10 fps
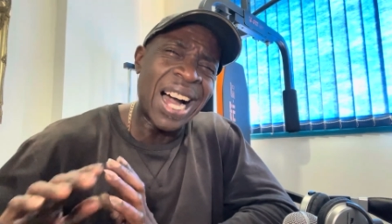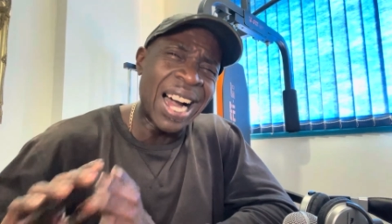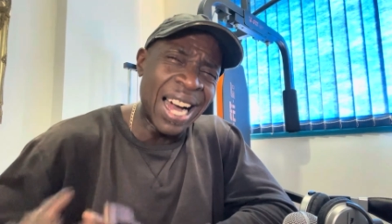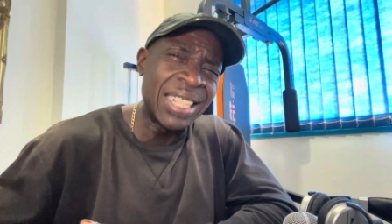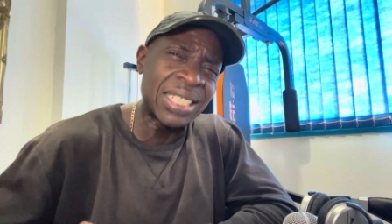
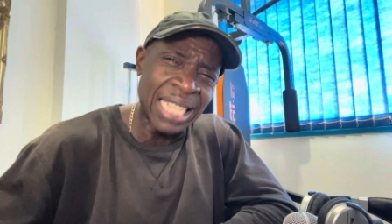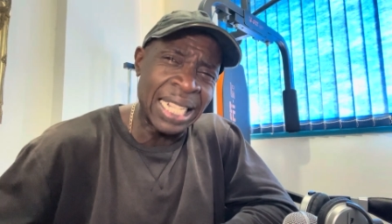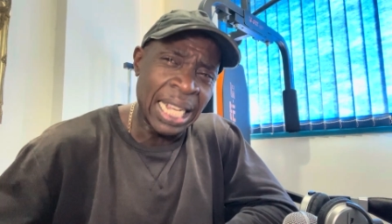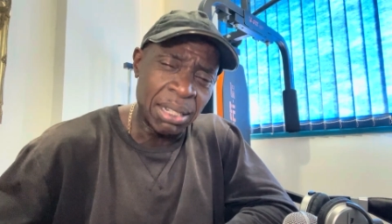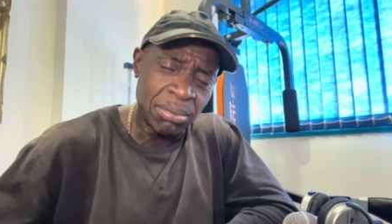I
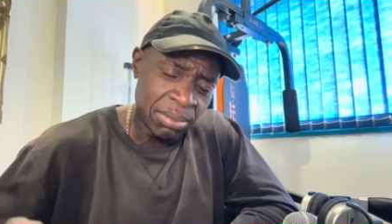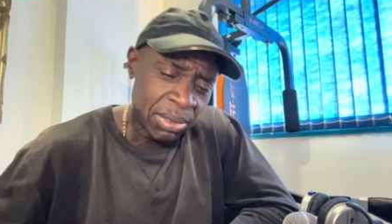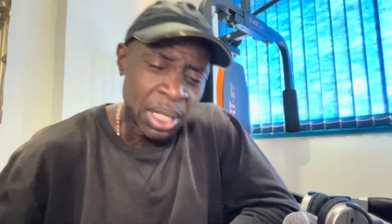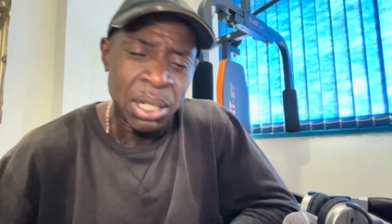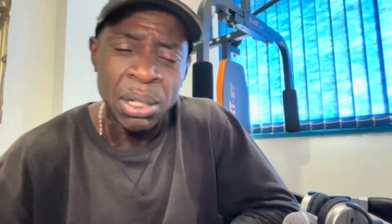understand that.
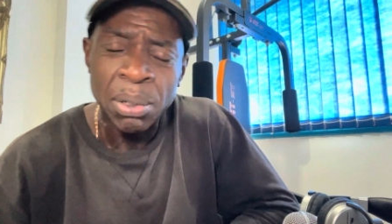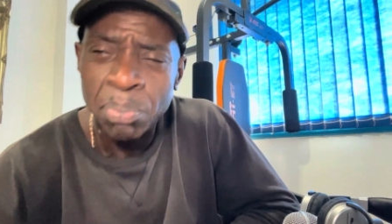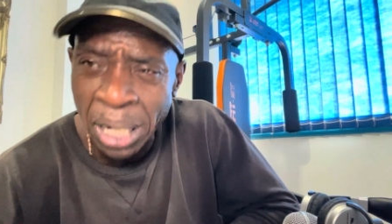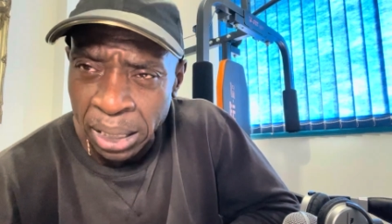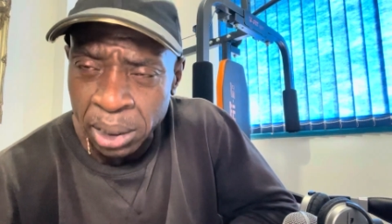
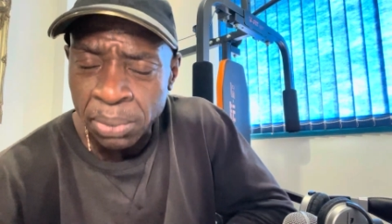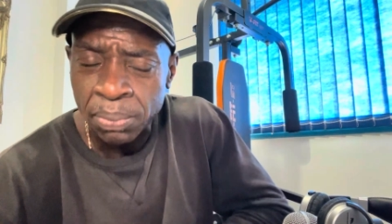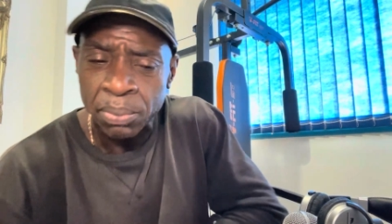But